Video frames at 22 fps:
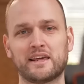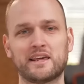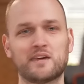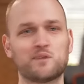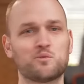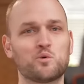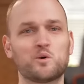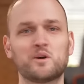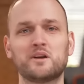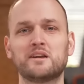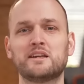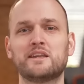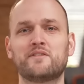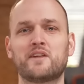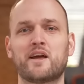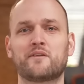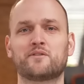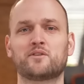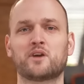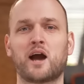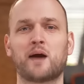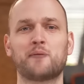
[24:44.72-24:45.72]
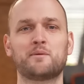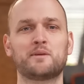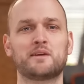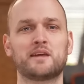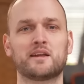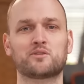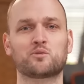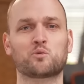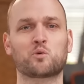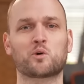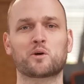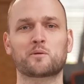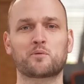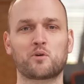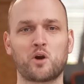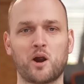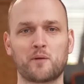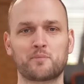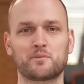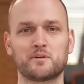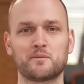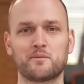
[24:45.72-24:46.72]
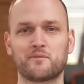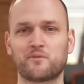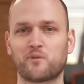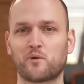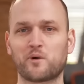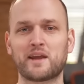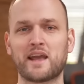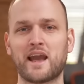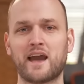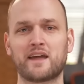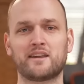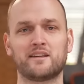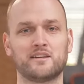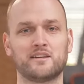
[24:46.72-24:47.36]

He wouldn't even have time to get to work properly before he had